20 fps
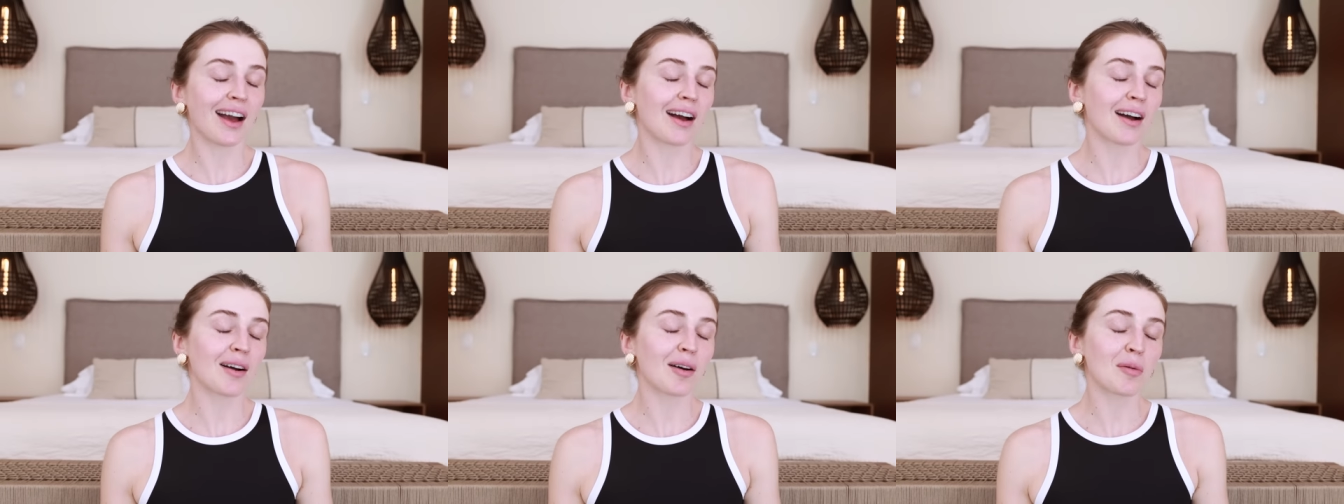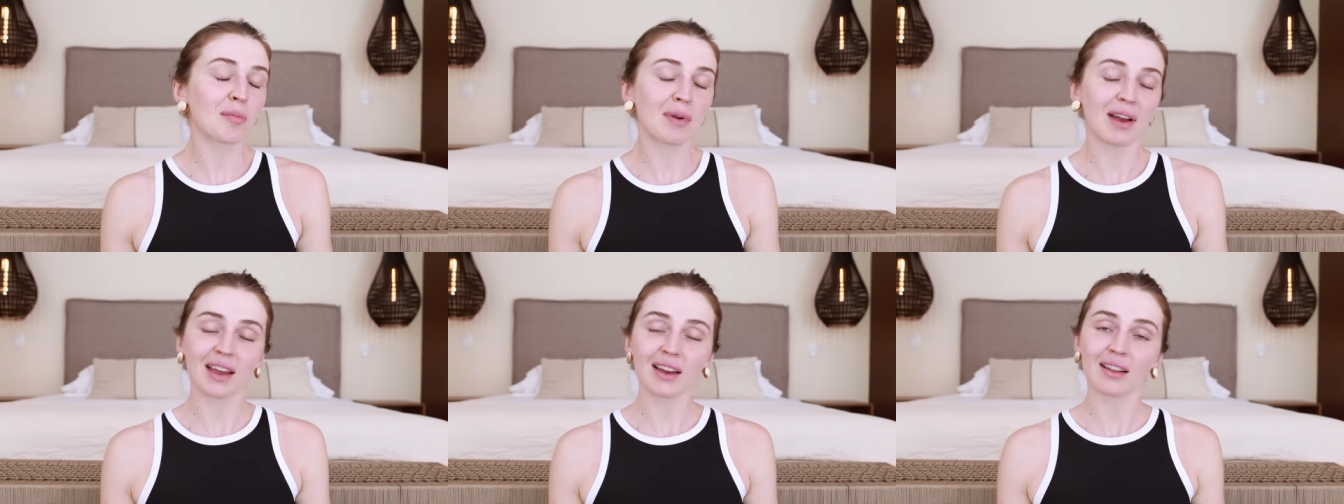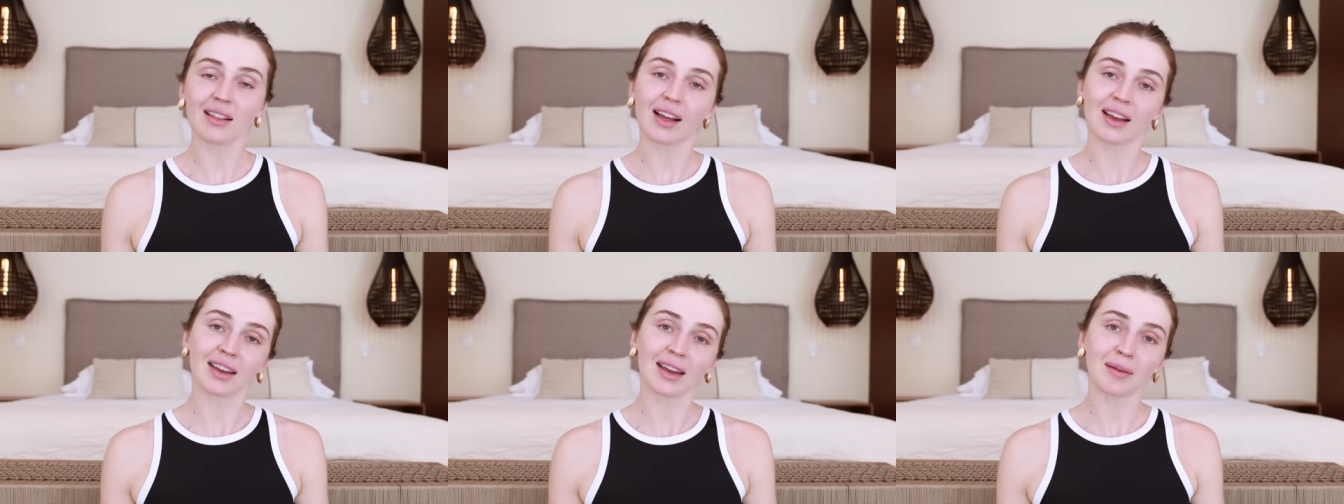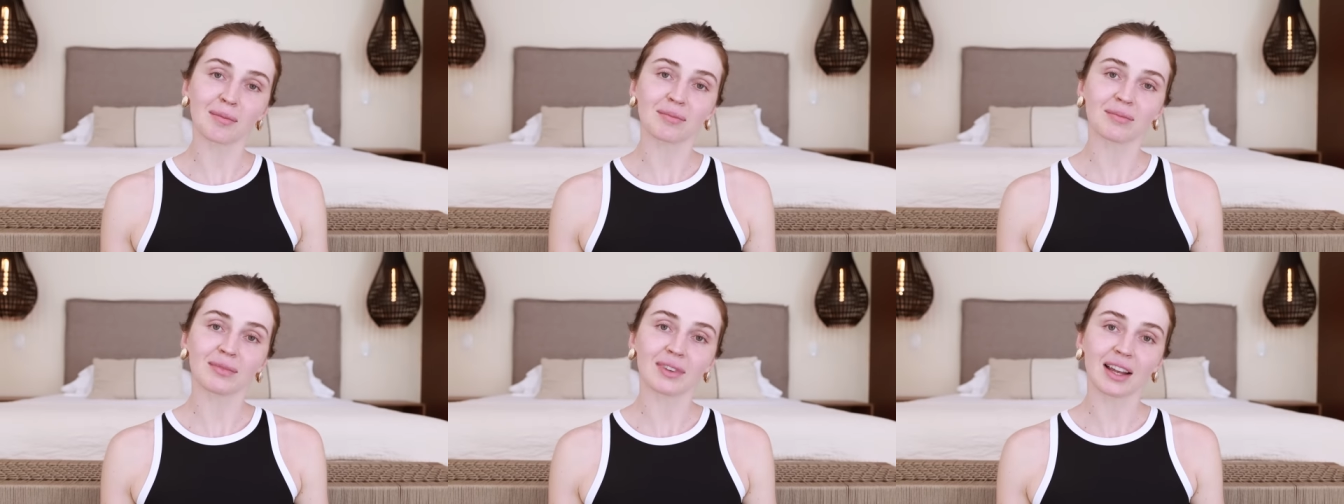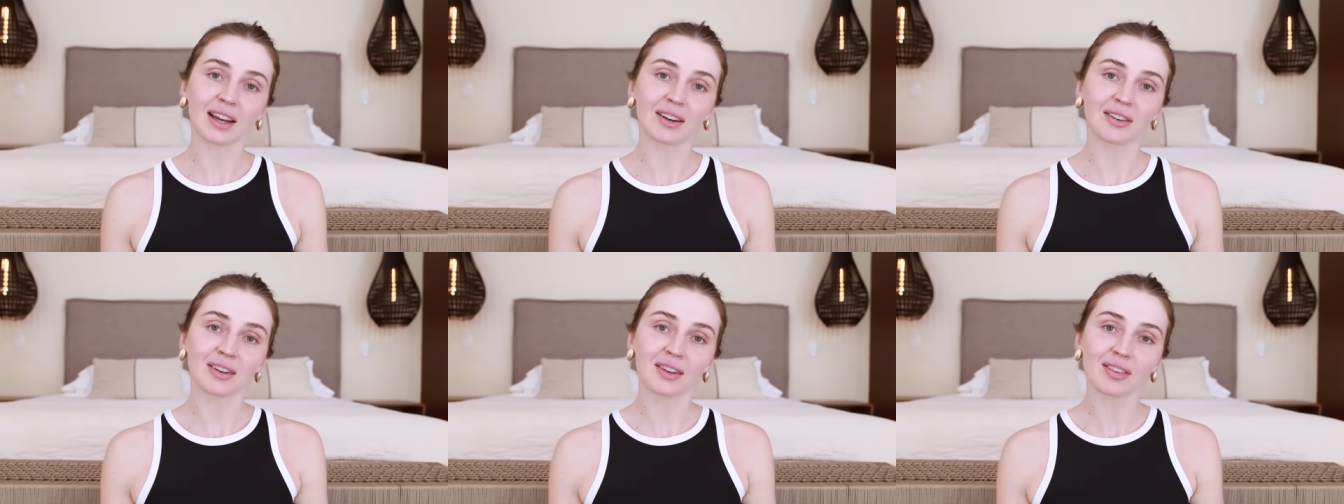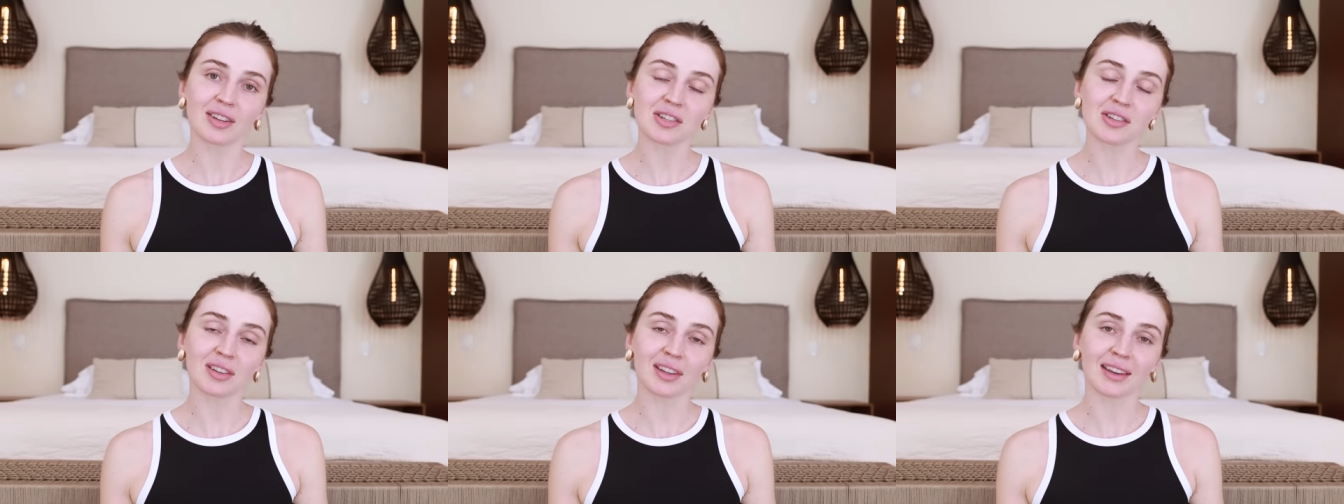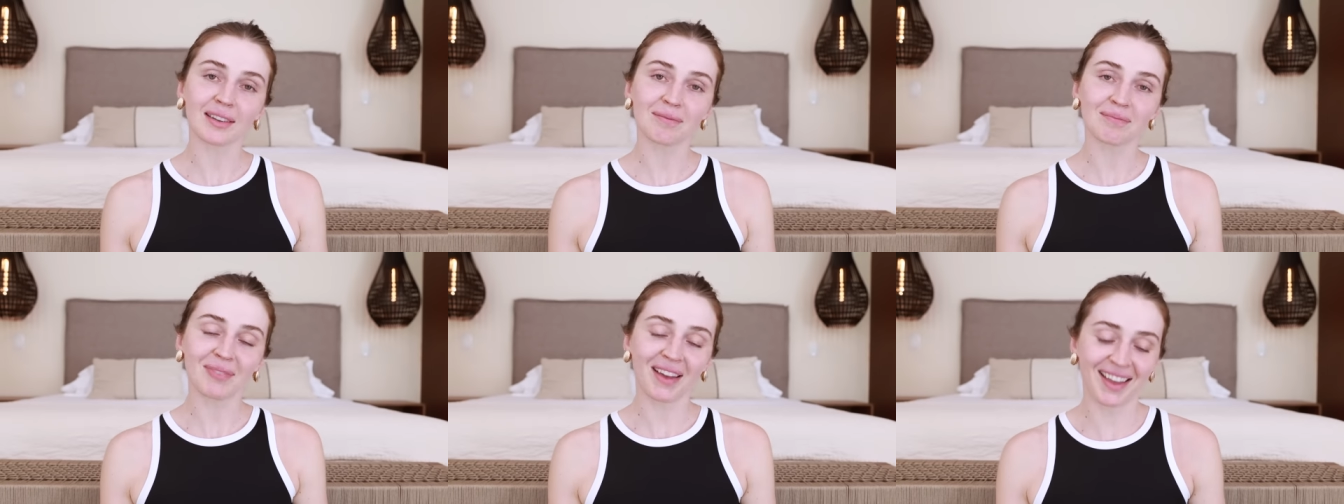how pale I am now, officially.